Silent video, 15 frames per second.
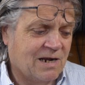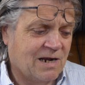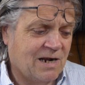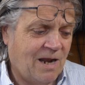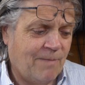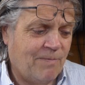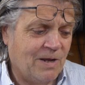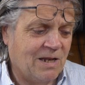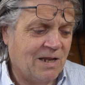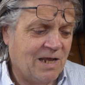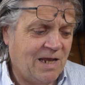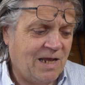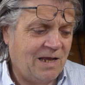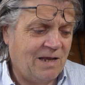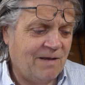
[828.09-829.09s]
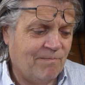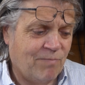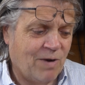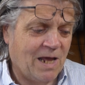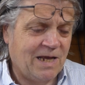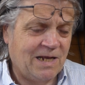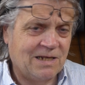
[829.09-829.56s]
clipping the
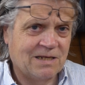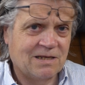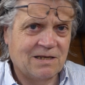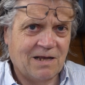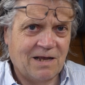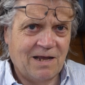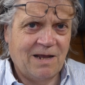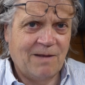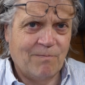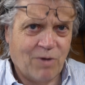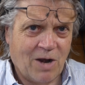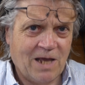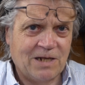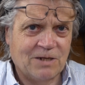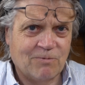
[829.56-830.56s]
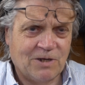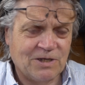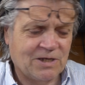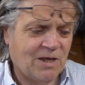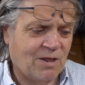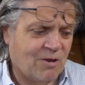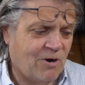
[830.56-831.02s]
blades in place
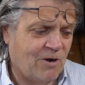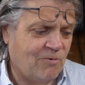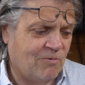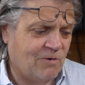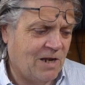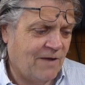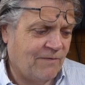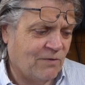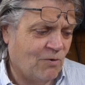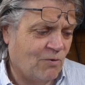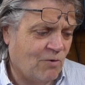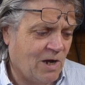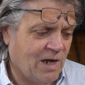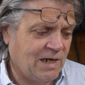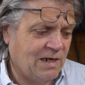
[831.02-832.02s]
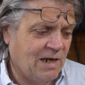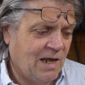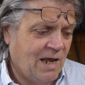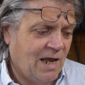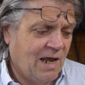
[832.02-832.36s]
once they're thrown left or right,